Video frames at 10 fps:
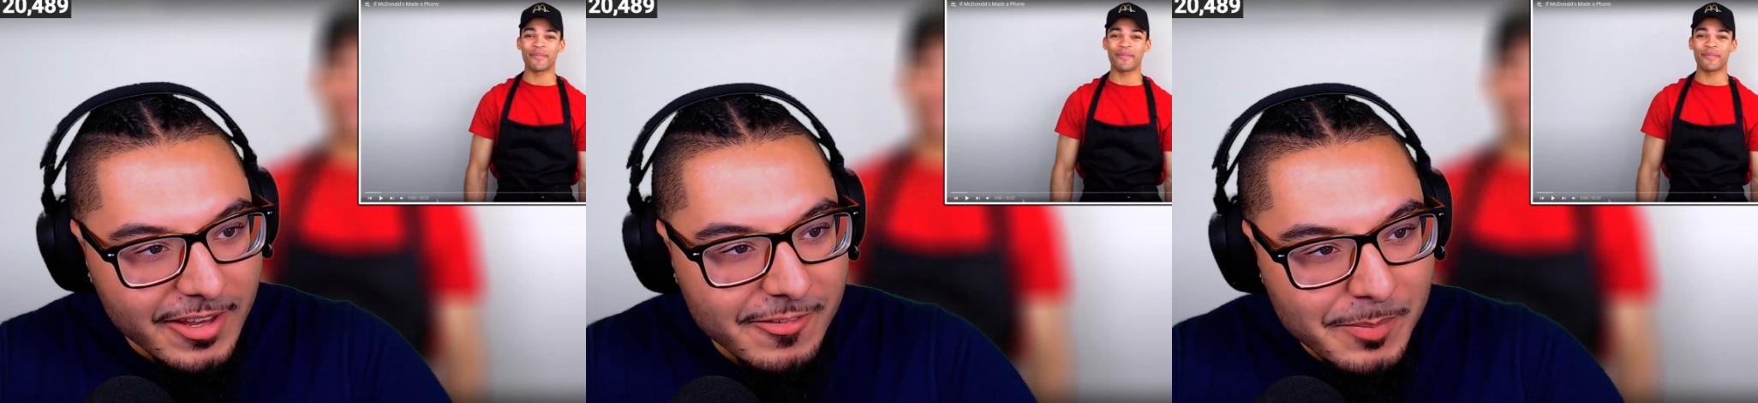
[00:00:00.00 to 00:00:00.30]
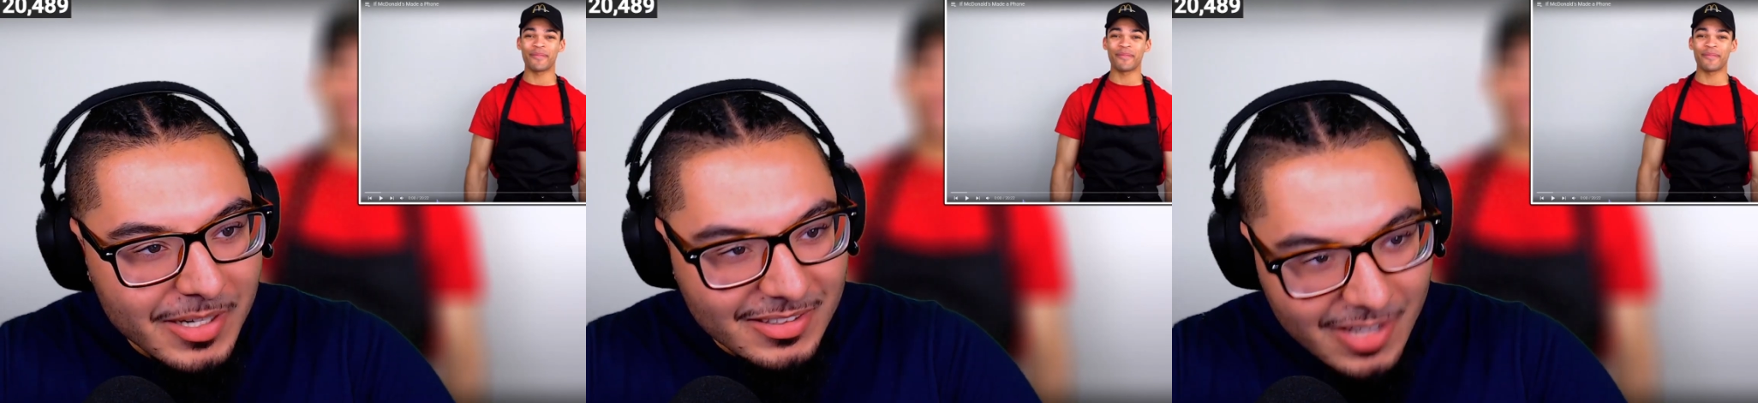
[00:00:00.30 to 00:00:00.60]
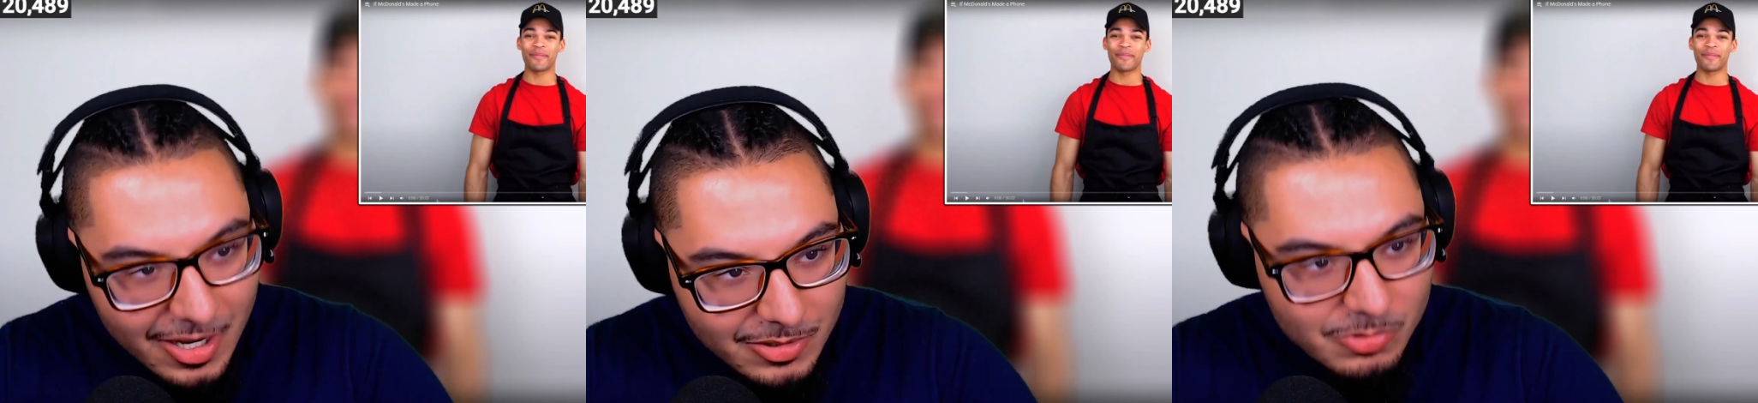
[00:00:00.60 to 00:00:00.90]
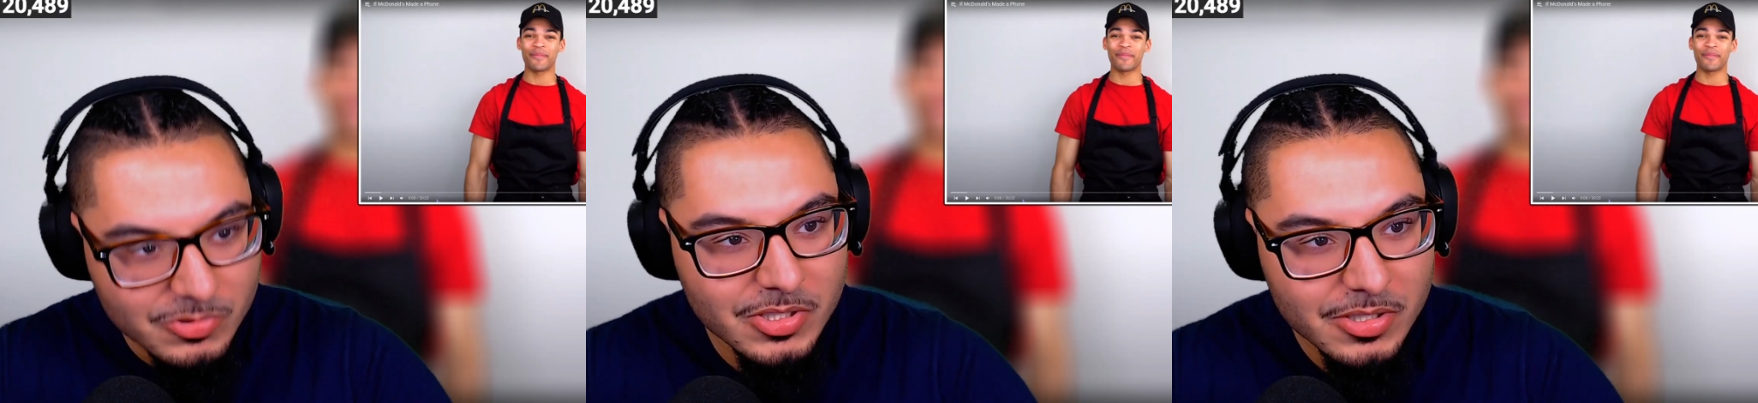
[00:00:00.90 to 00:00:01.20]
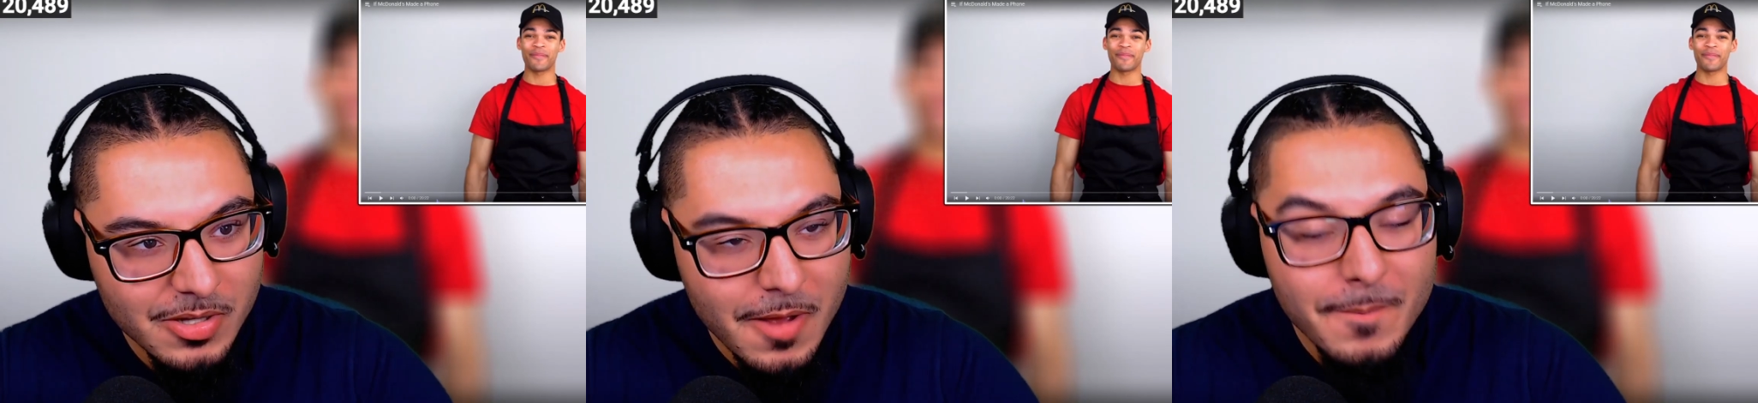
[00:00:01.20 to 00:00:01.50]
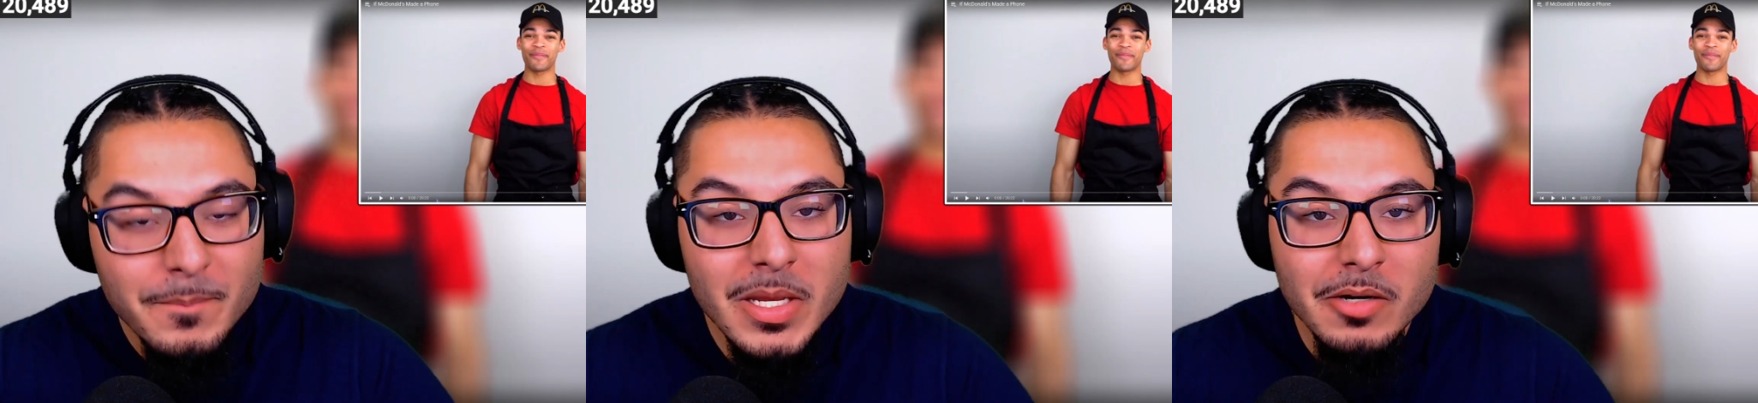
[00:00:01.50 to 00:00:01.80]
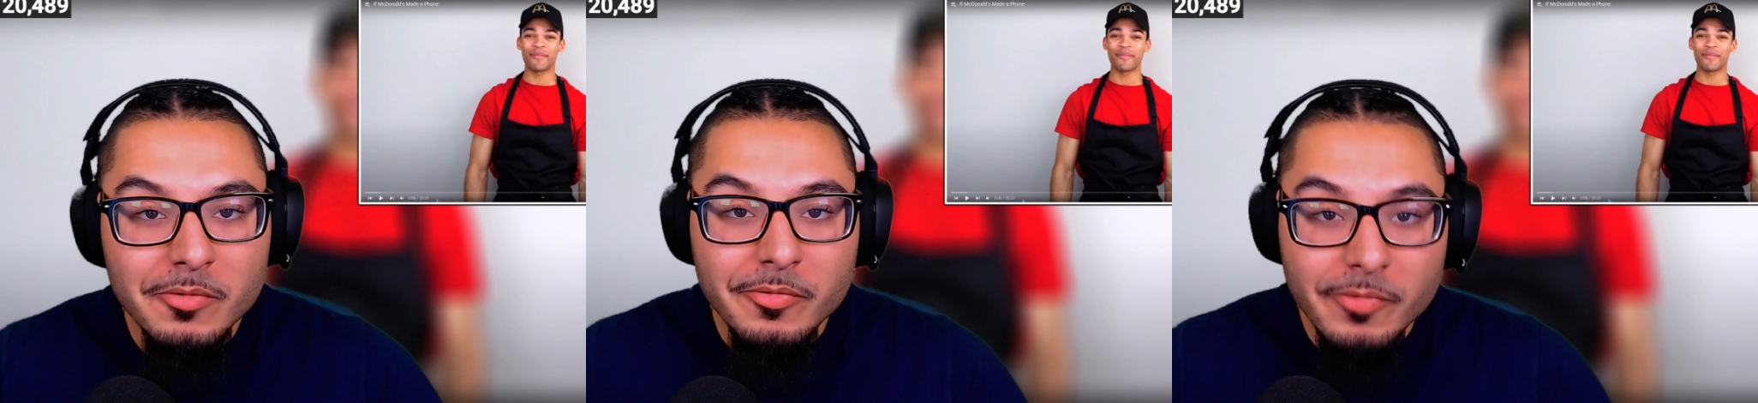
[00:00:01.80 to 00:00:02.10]
Speaker 1: If McDonald's
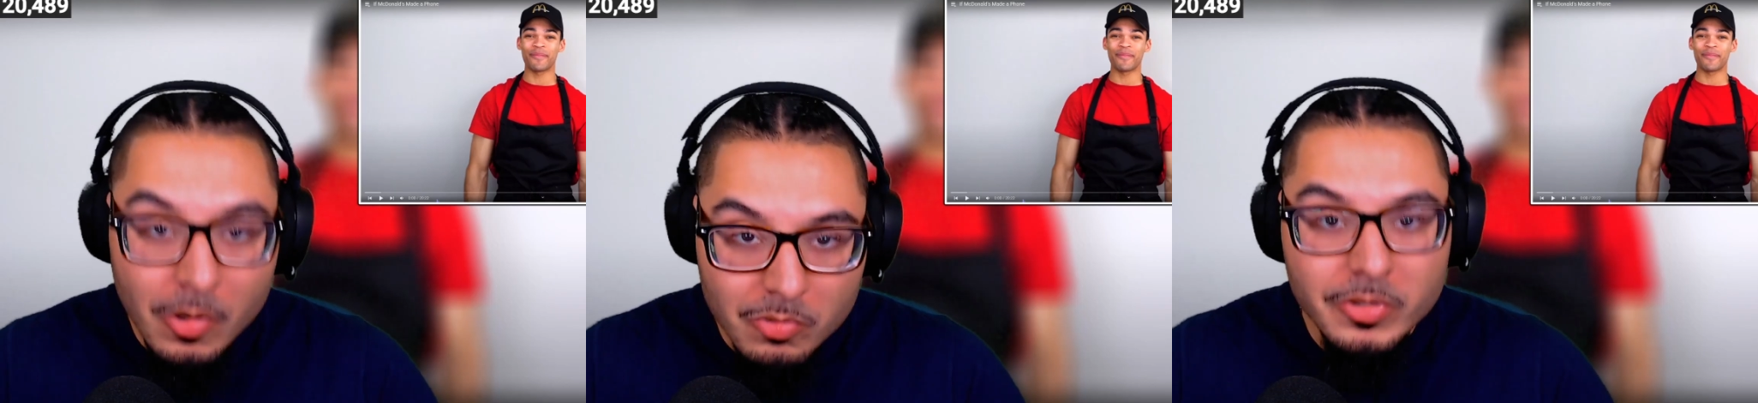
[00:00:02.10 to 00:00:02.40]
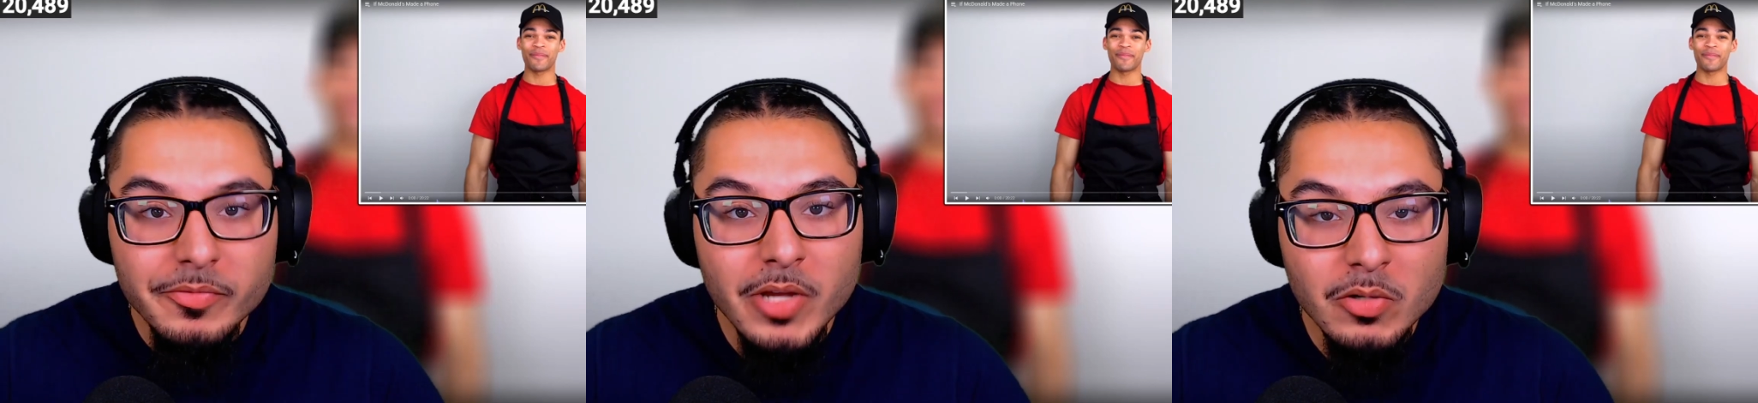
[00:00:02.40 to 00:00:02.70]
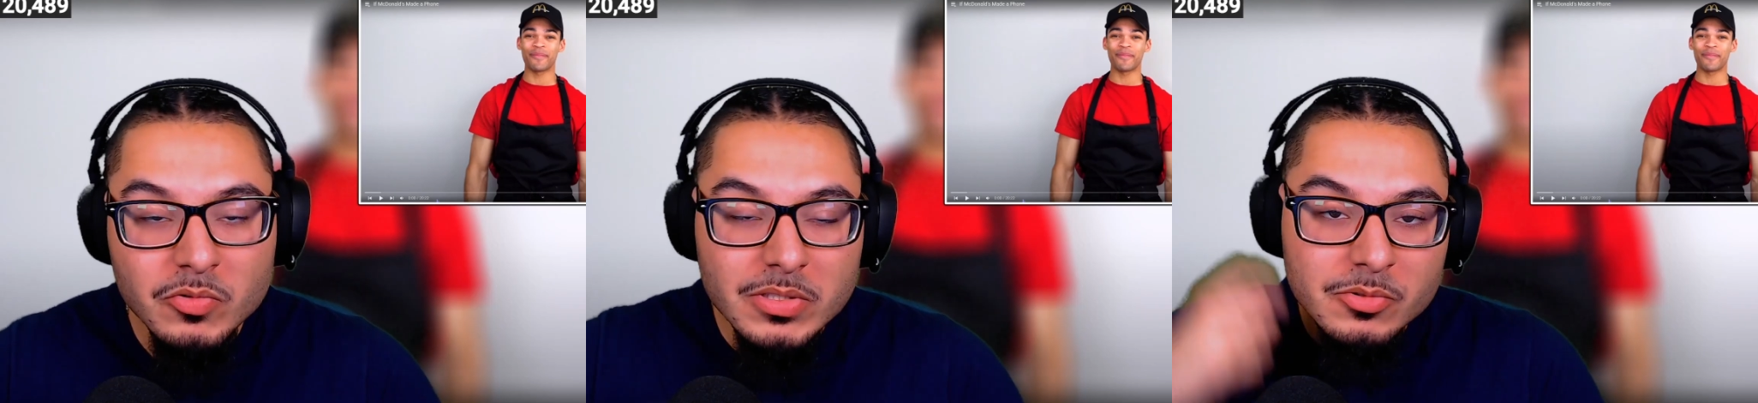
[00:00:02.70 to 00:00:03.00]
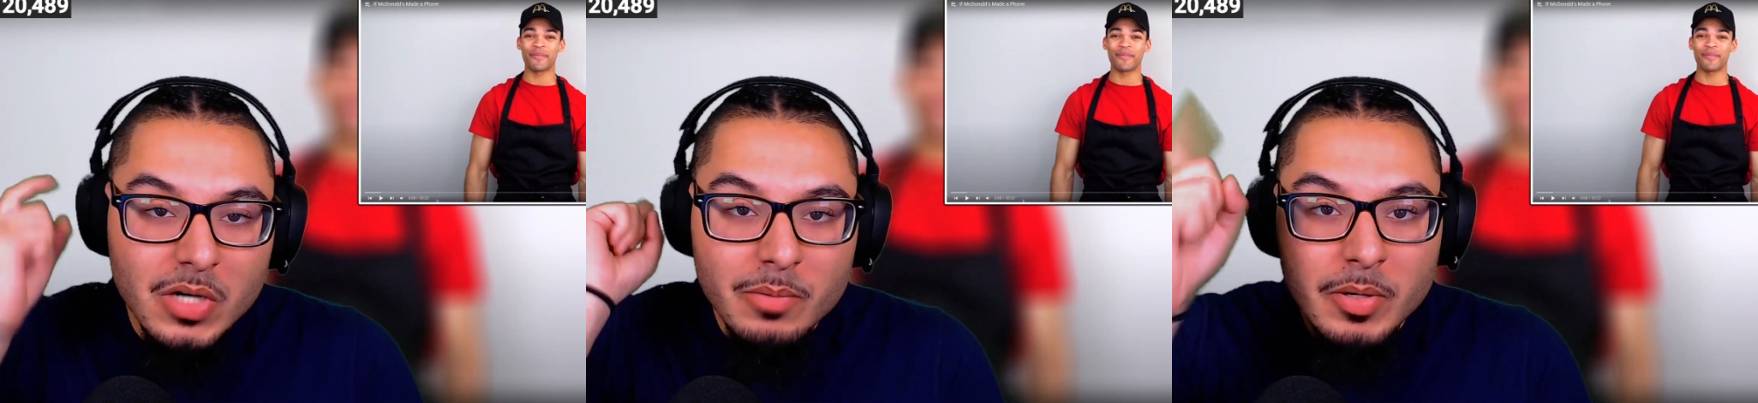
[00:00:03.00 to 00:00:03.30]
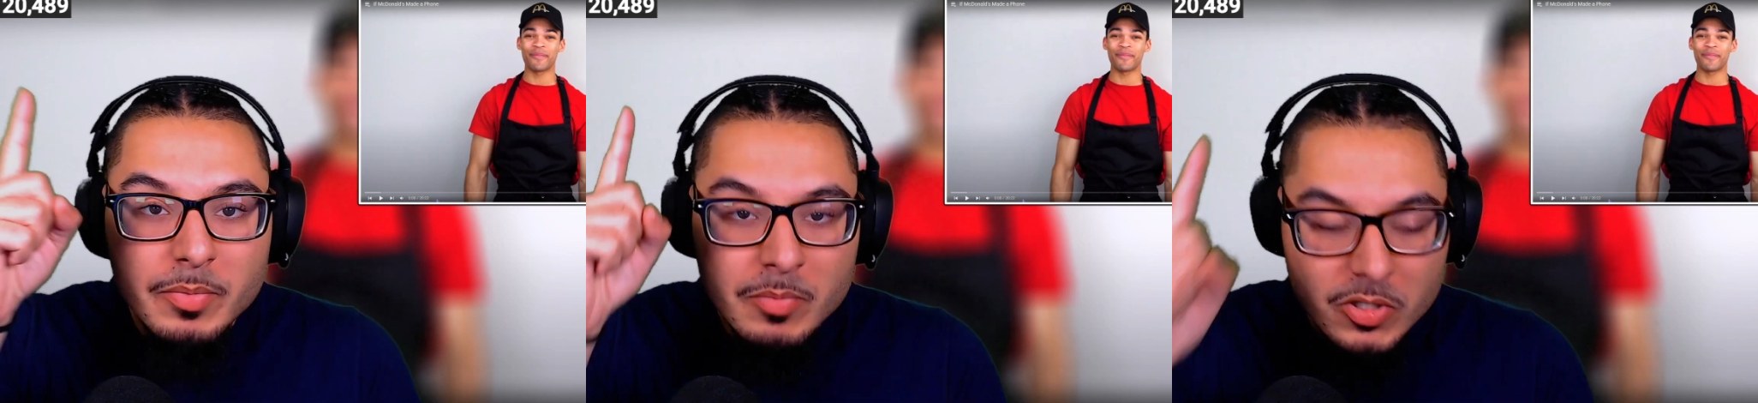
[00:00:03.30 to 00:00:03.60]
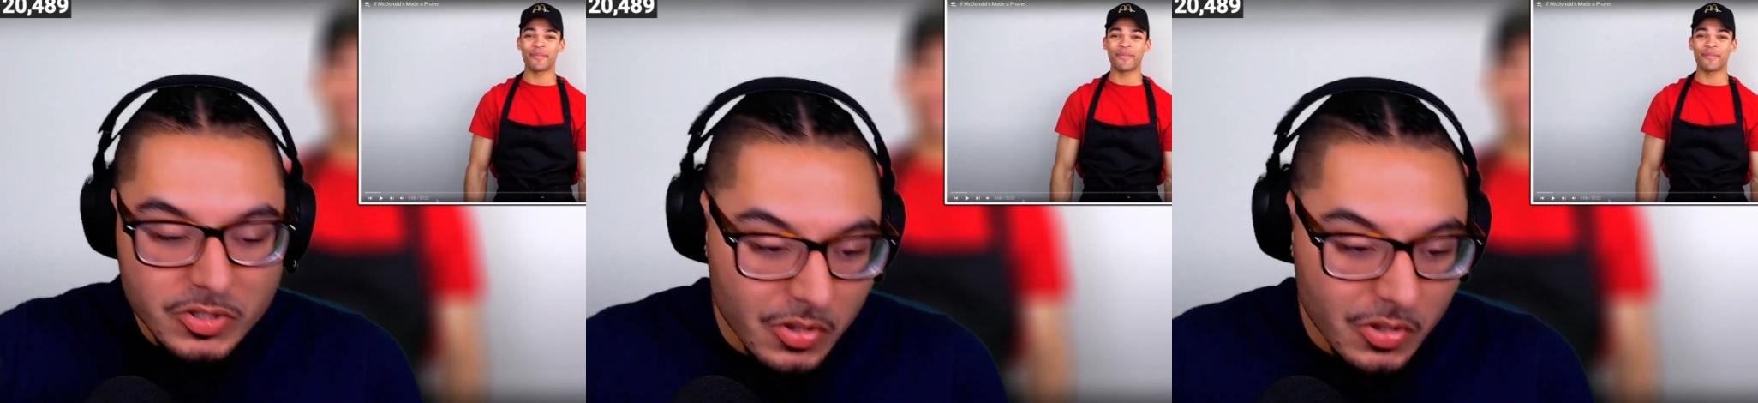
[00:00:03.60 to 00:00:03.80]
made a phone, if y'all new, subscribe, Happy Boys